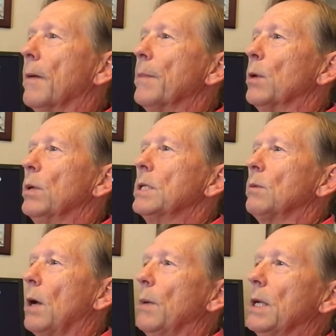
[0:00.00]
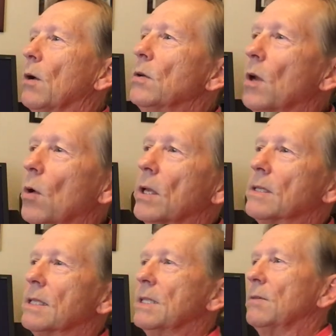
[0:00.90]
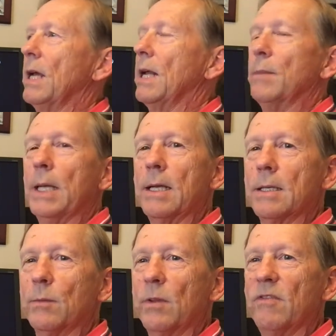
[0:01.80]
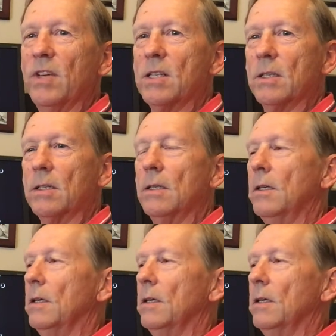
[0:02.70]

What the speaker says: The reason why we don't notice sensory adaptation with vision